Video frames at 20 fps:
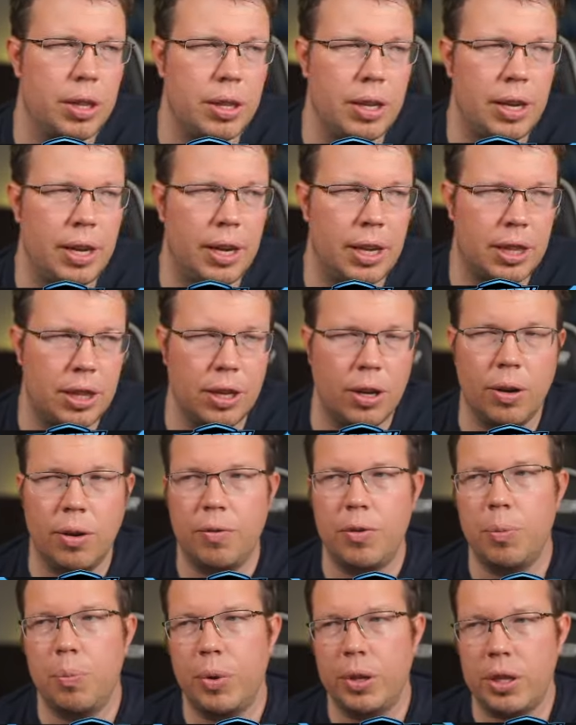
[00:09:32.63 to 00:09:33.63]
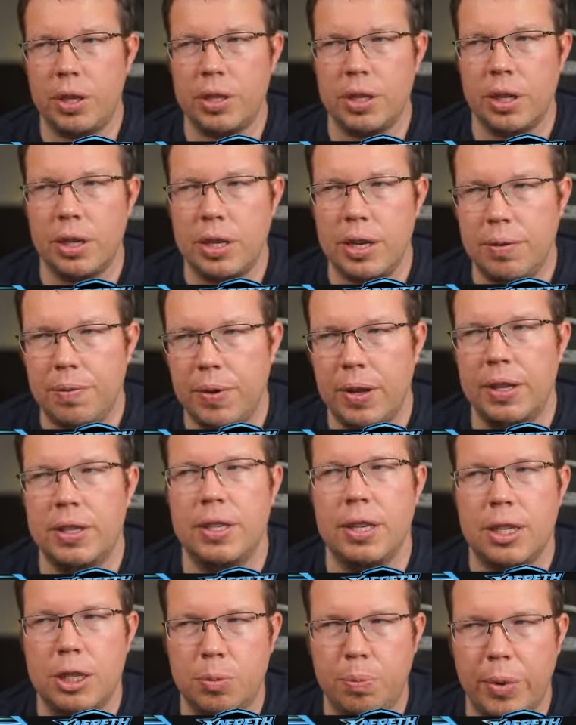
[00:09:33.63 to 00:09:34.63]
I think, though, if you put this on
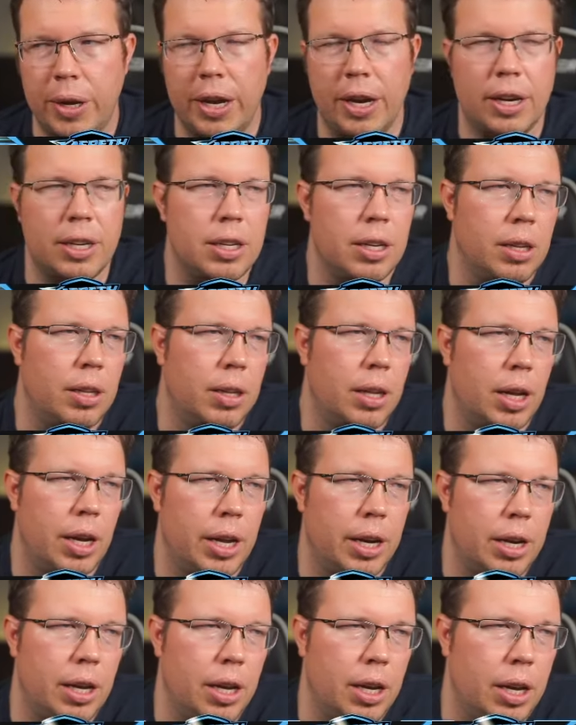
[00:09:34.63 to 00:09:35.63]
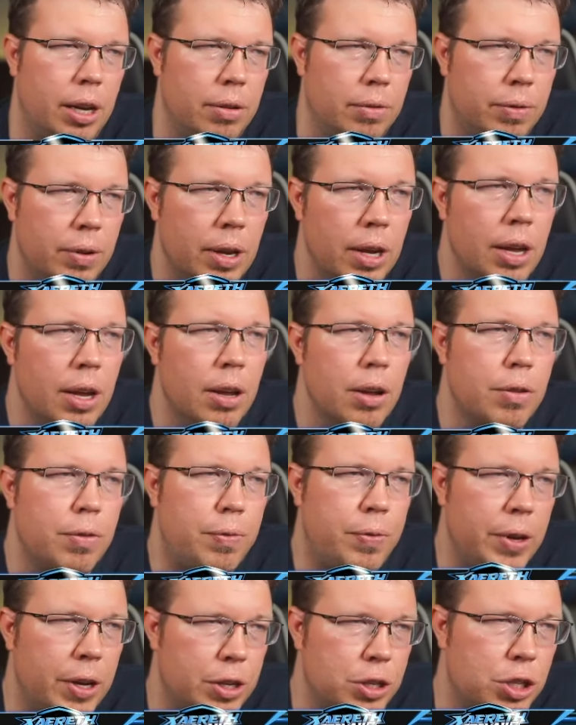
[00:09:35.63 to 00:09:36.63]
defense, expect a lot of
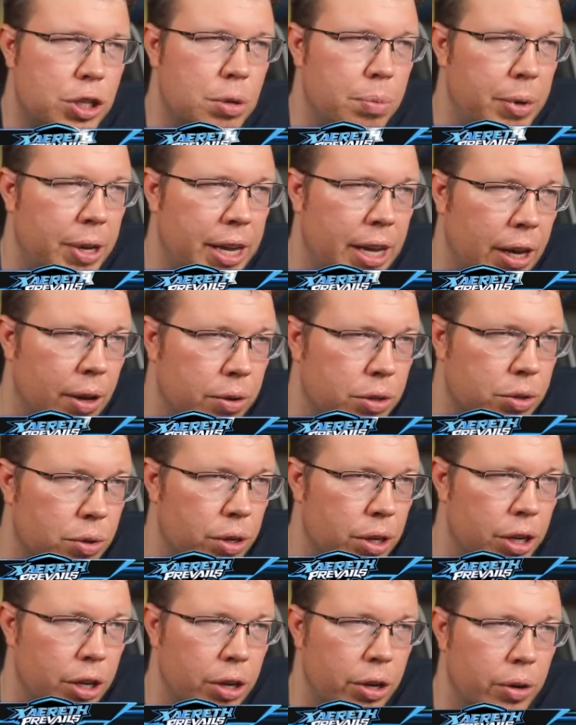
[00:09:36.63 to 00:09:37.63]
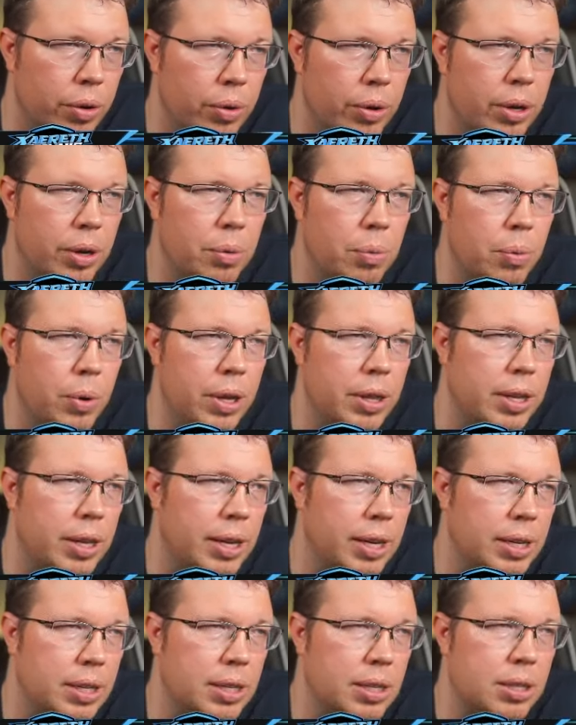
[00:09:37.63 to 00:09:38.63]
fish to be countering you with
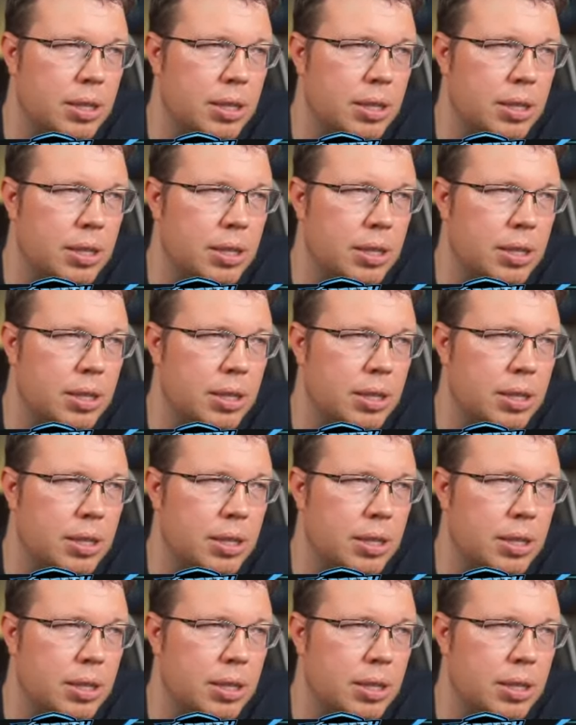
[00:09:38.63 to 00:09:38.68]
it.